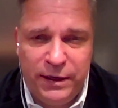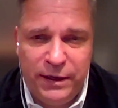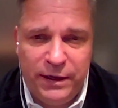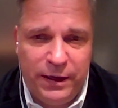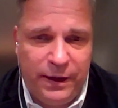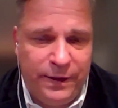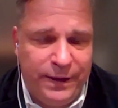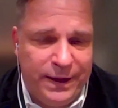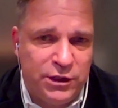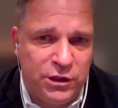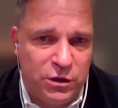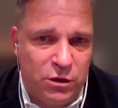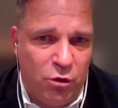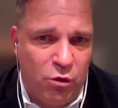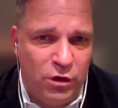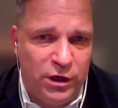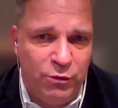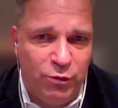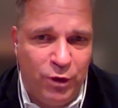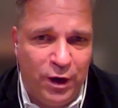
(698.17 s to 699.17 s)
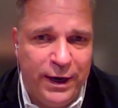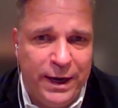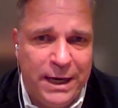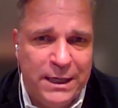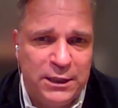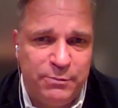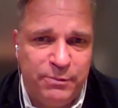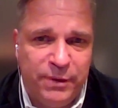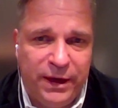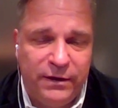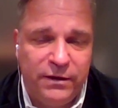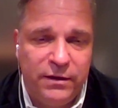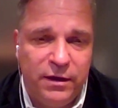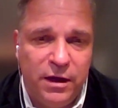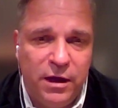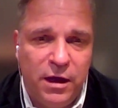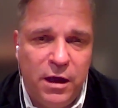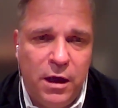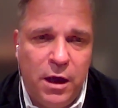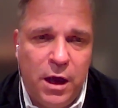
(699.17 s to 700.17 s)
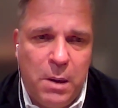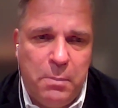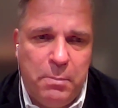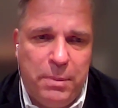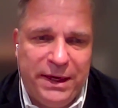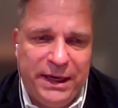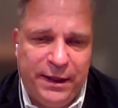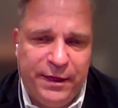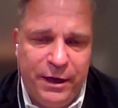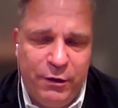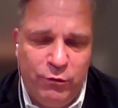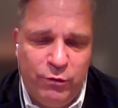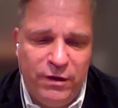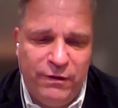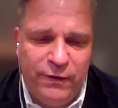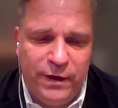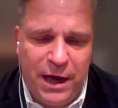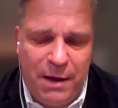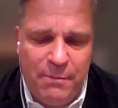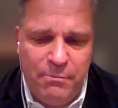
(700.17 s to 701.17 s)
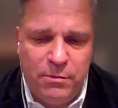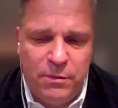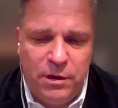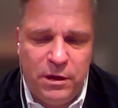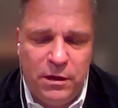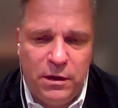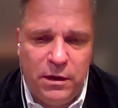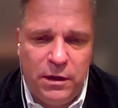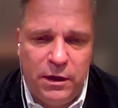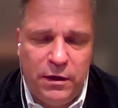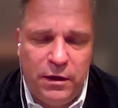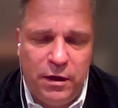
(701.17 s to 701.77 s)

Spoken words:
and that's only one aspect. But I think we've come